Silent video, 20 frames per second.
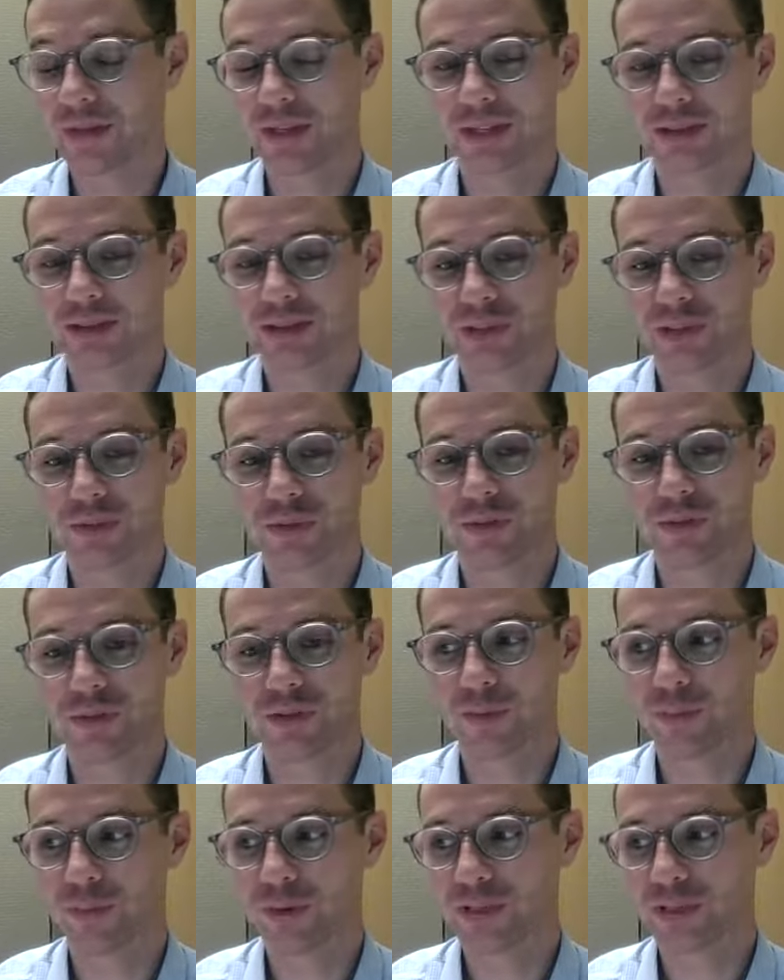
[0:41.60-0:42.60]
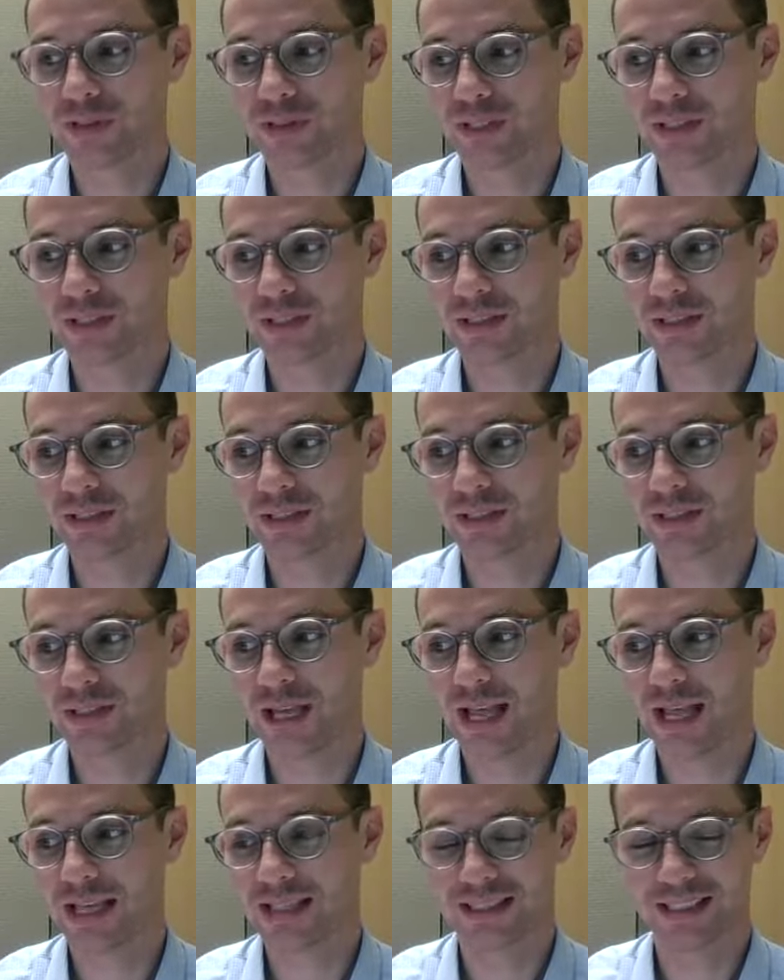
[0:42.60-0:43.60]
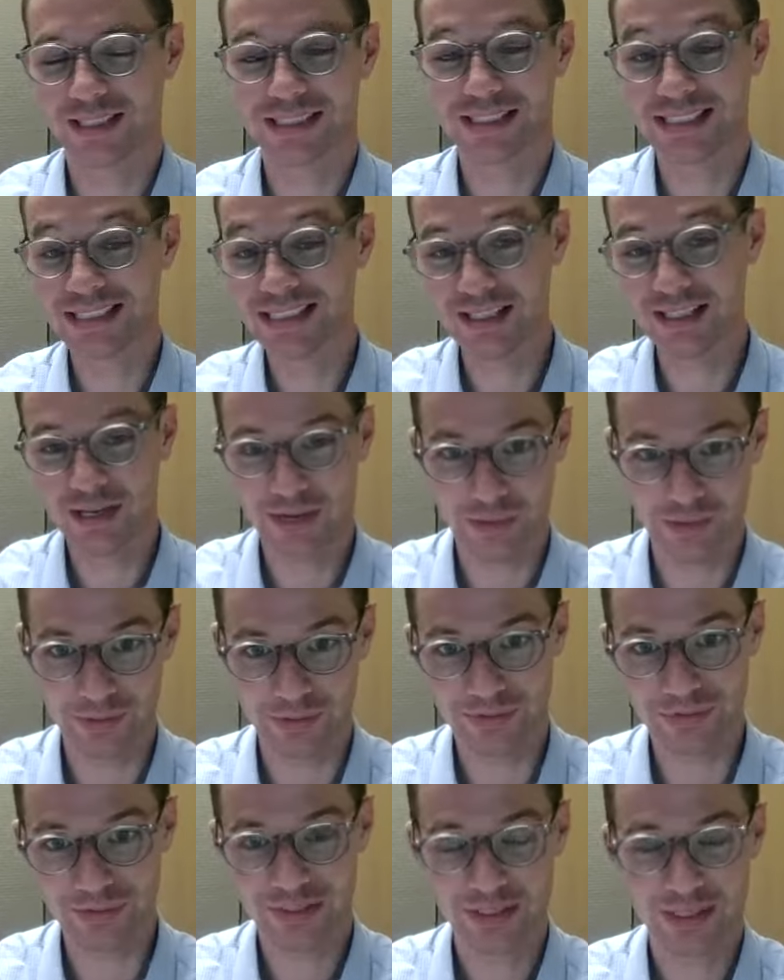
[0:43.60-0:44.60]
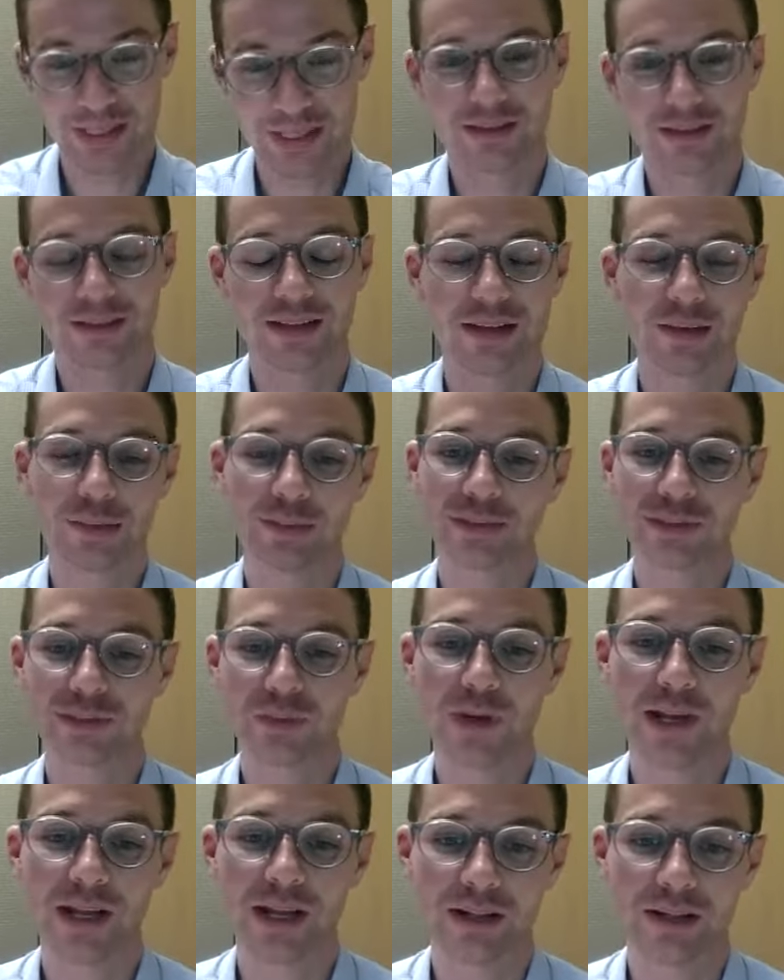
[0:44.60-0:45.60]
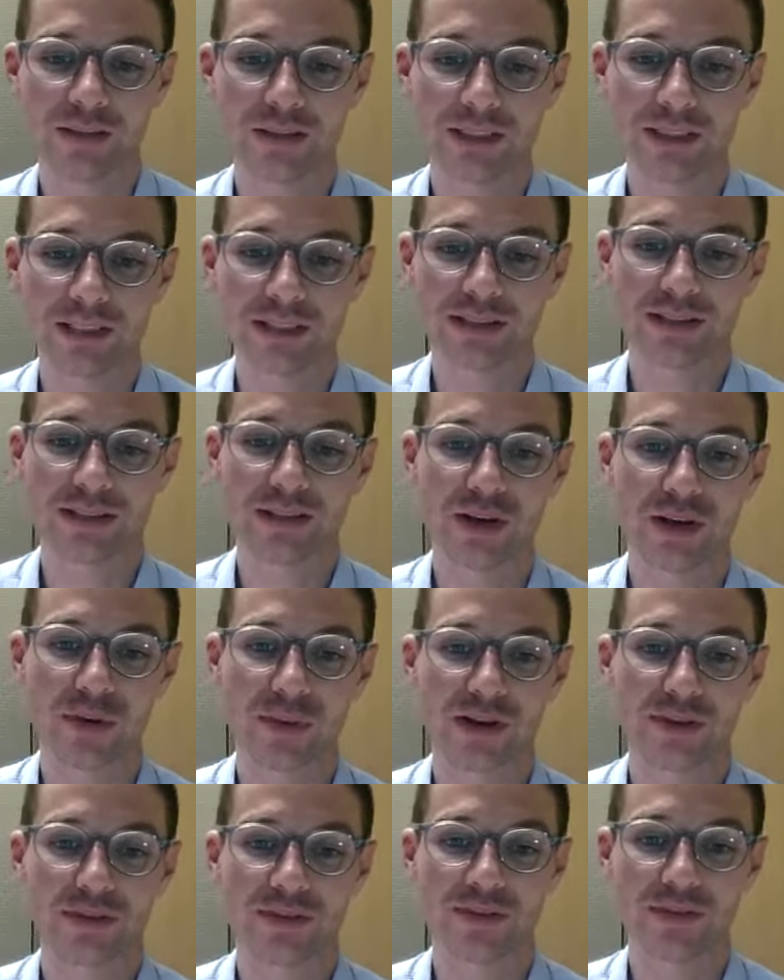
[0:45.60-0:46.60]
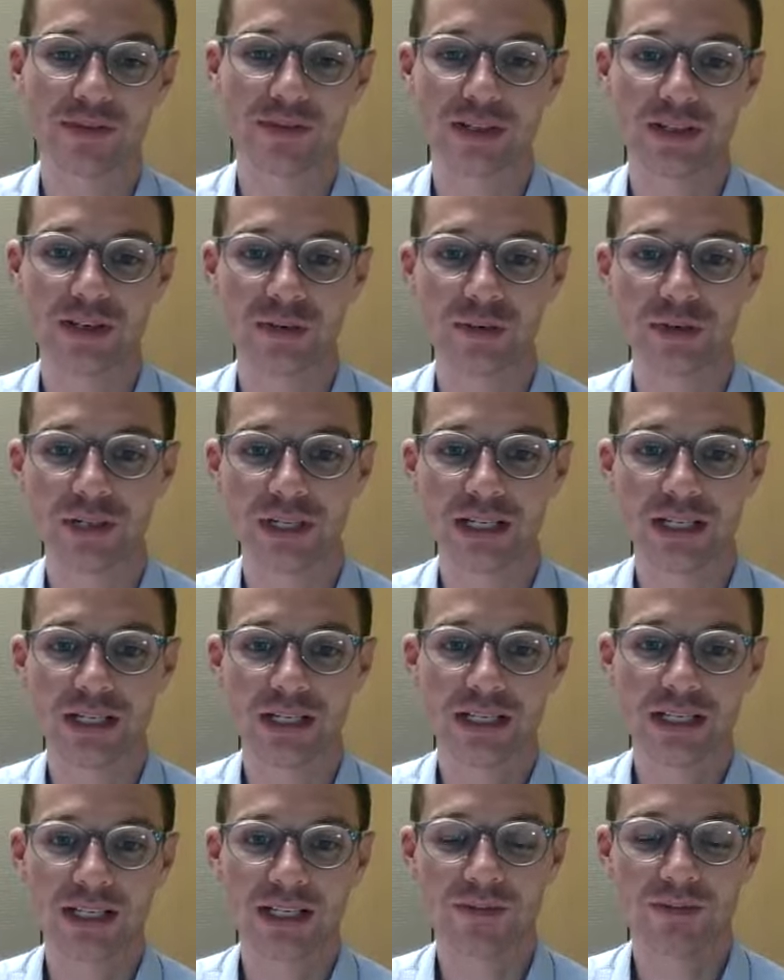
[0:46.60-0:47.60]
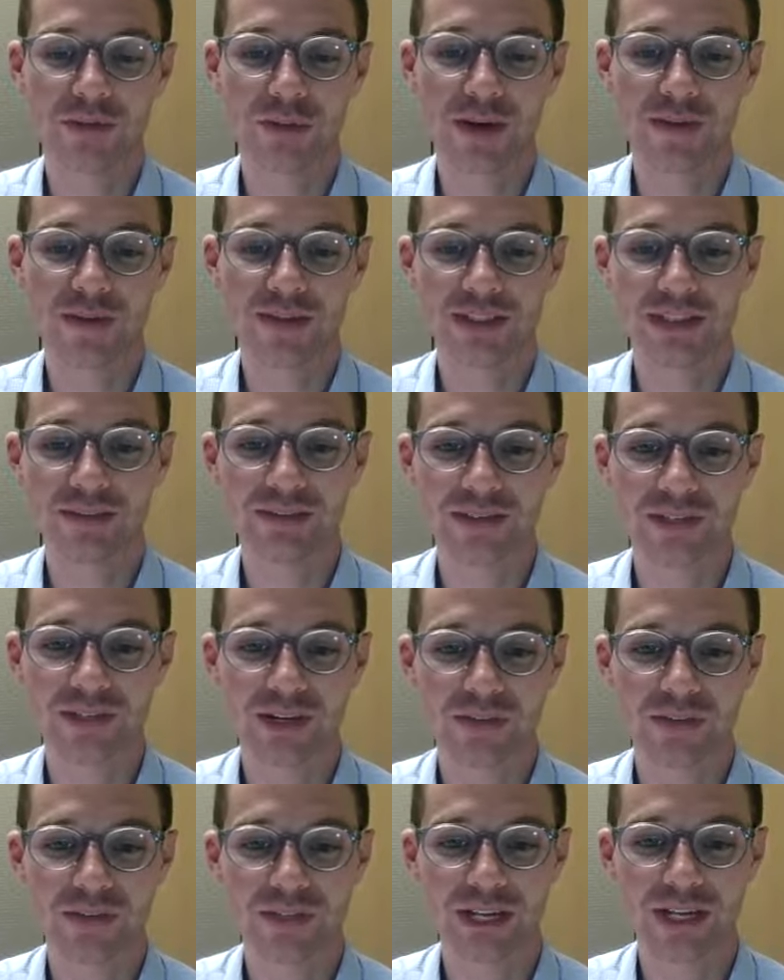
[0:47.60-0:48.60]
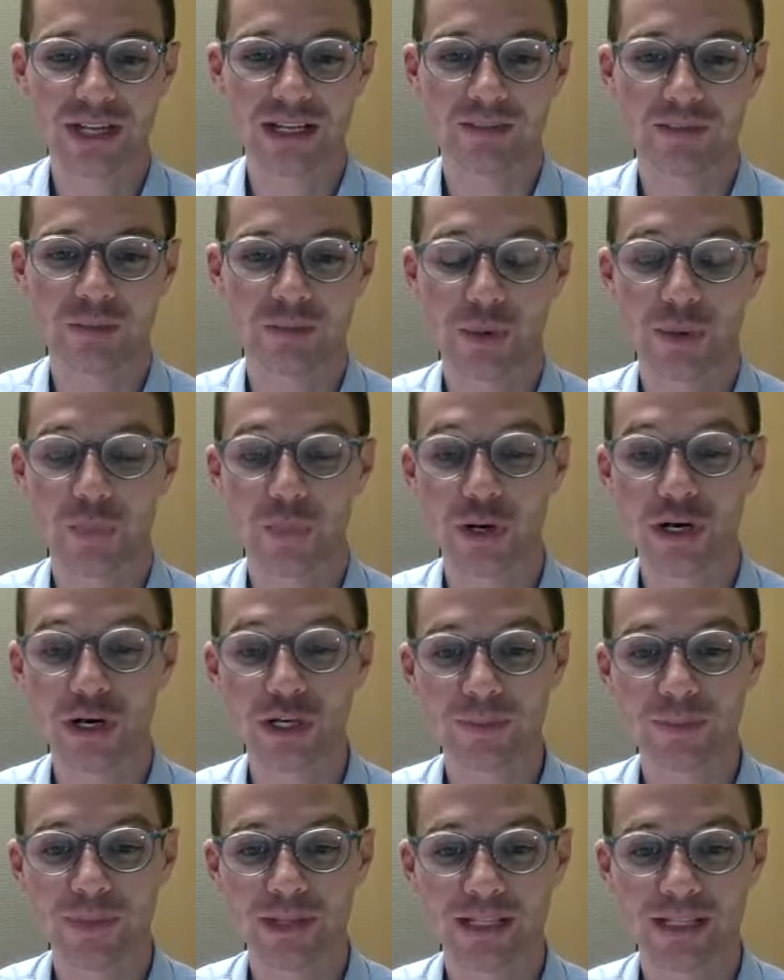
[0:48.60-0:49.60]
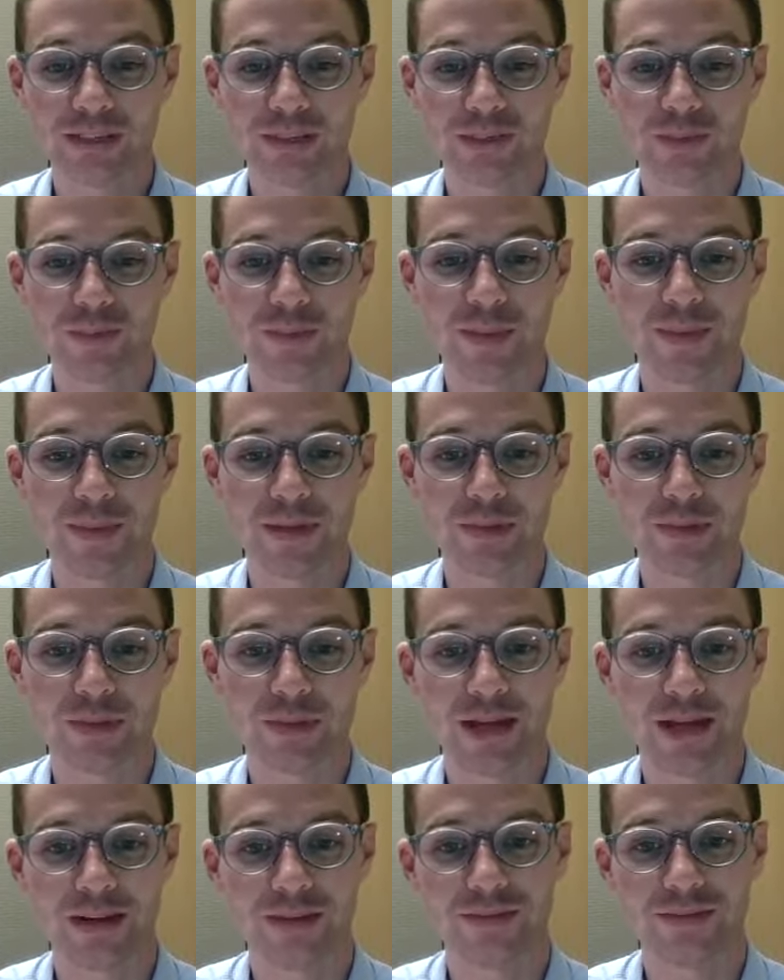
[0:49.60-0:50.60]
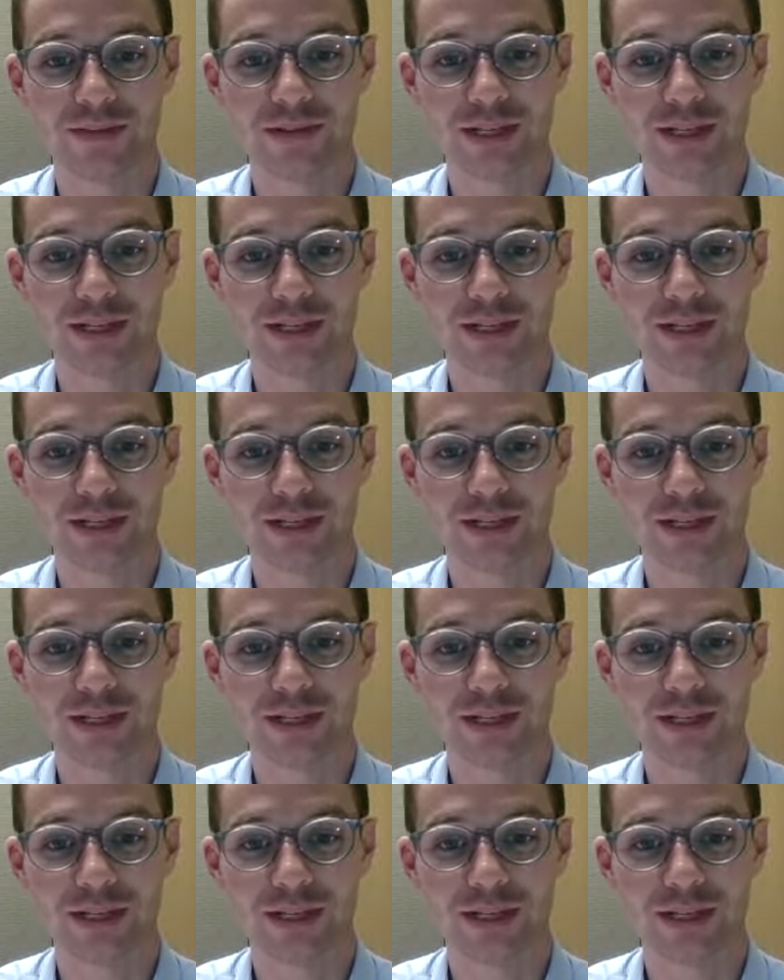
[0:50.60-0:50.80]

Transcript: And so the person has to decode the language as well. And so if you have a different understanding of what a word means, or maybe you have